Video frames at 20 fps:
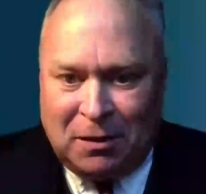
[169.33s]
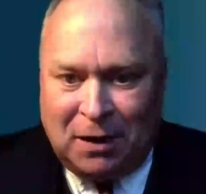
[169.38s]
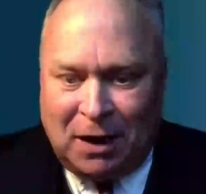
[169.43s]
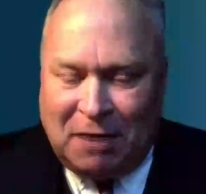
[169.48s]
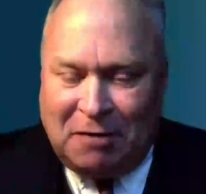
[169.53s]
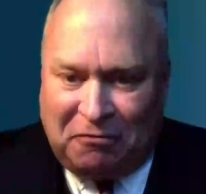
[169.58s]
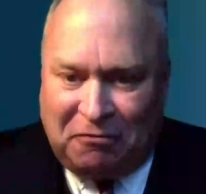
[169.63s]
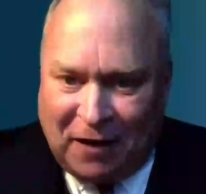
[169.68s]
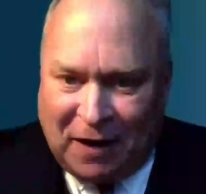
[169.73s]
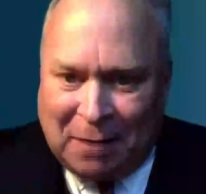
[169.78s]

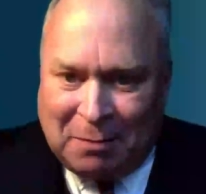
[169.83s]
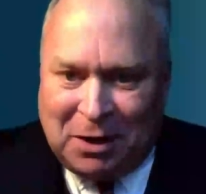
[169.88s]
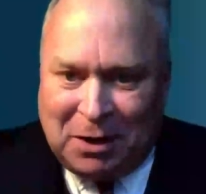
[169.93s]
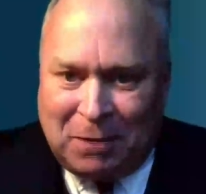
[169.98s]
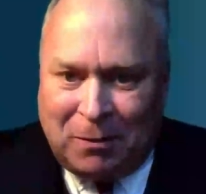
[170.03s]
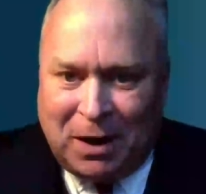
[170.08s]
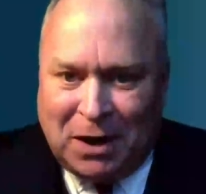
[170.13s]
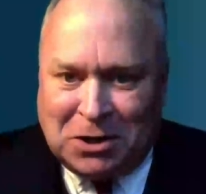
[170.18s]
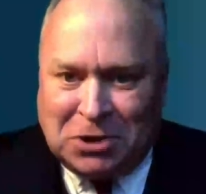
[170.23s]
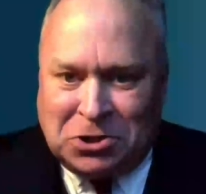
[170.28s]
and family
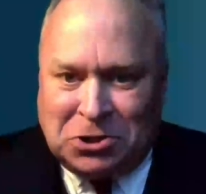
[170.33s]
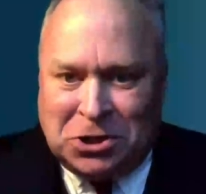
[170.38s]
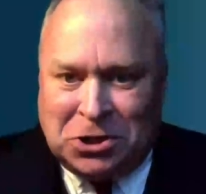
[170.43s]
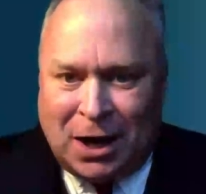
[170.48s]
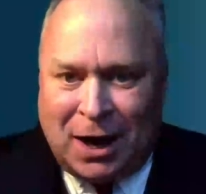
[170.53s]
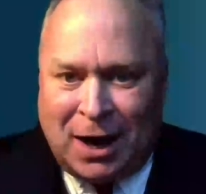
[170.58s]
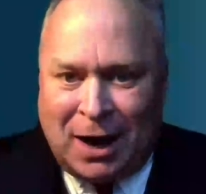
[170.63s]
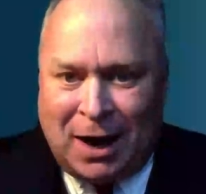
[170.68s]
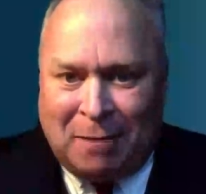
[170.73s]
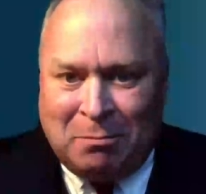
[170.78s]
wage
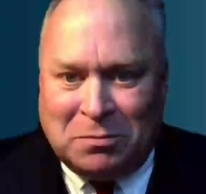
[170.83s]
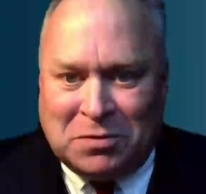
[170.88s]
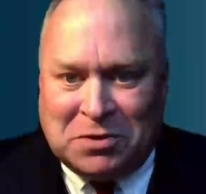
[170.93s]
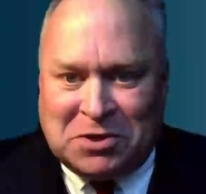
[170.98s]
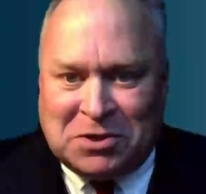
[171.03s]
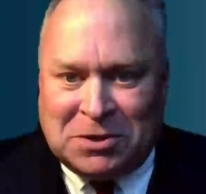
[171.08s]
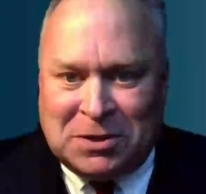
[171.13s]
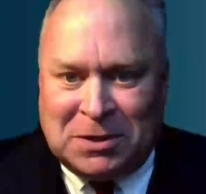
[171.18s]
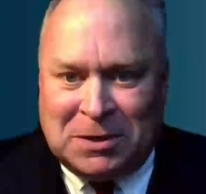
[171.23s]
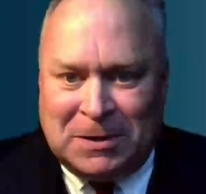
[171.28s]
jobs.